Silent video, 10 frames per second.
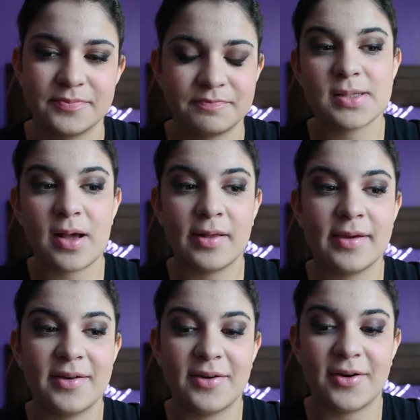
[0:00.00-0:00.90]
This is
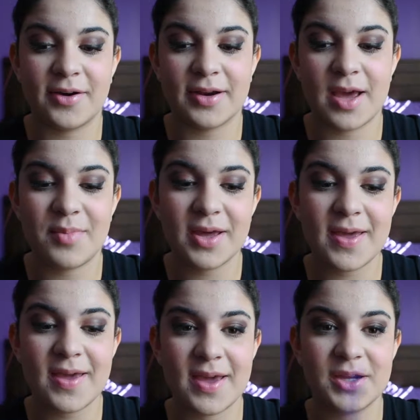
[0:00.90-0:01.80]
Alia on
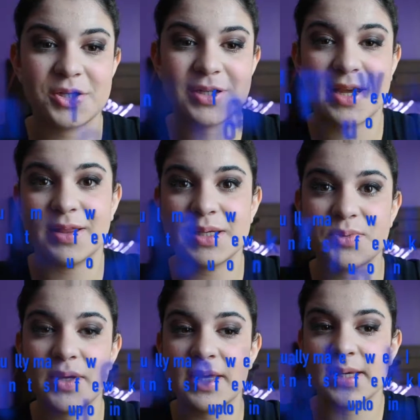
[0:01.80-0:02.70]
M.I.A.H, and this
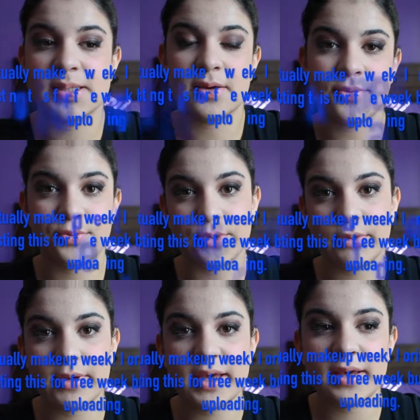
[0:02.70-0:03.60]
week is a free
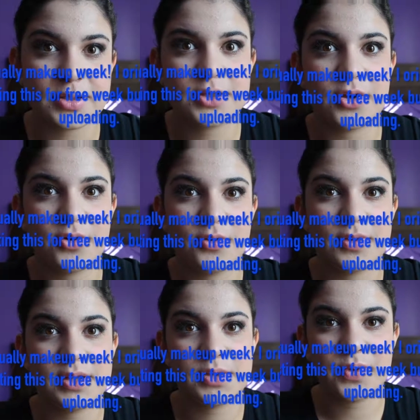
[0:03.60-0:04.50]
week. So
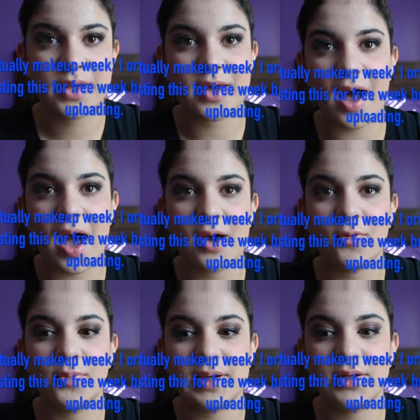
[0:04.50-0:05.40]
this week I
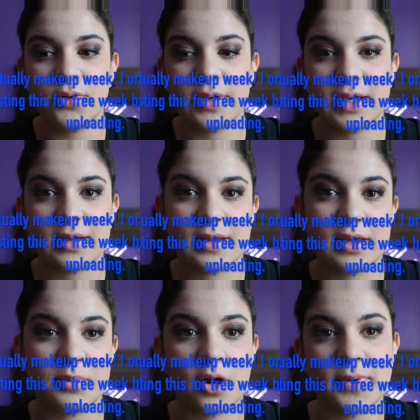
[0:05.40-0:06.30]
will be doing
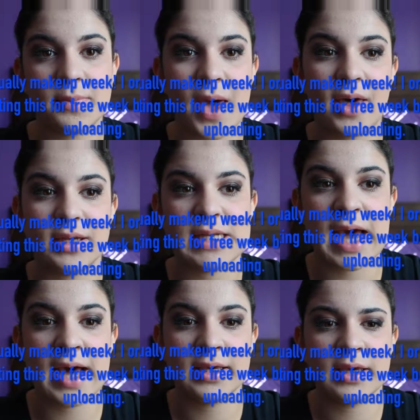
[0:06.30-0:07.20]
the perfect palette
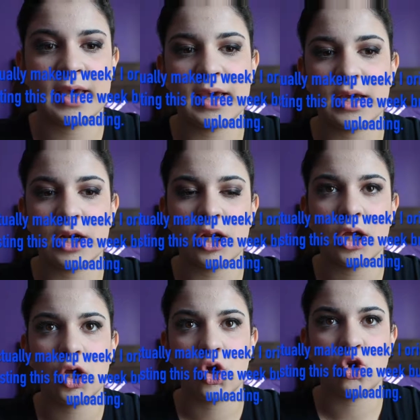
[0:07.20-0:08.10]
tag, and
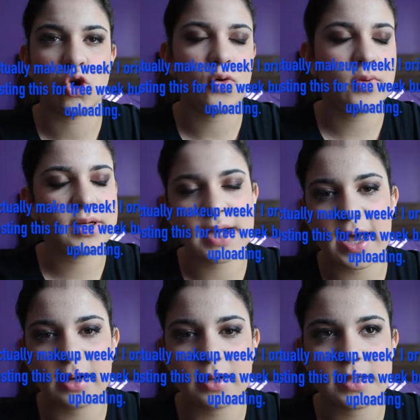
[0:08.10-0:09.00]
no one
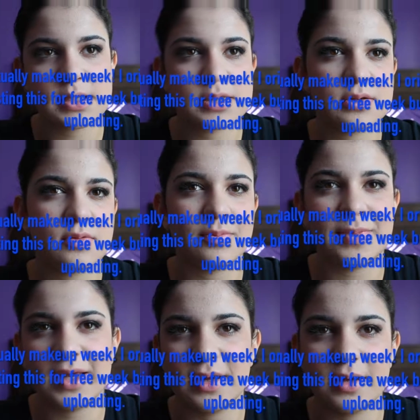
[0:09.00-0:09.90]
tagged us,
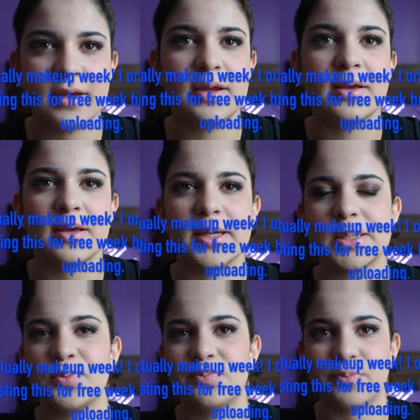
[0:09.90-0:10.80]
me,
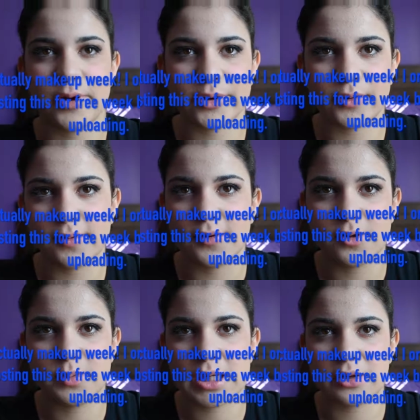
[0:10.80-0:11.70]
because we're a new
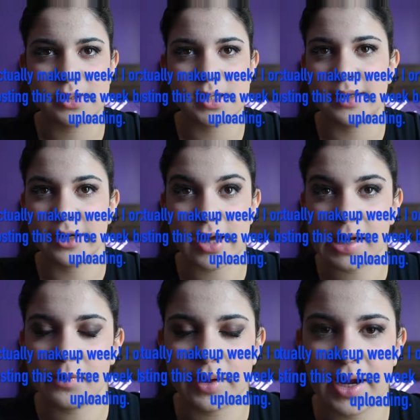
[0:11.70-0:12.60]
YouTube channel. It's not like
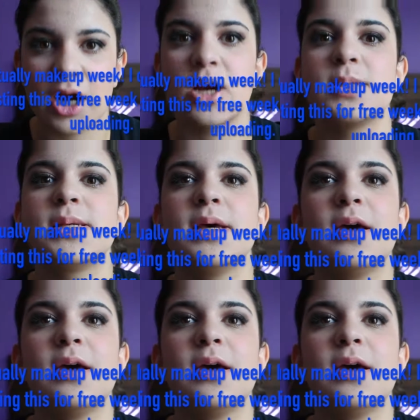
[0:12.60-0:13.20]
anyone cares.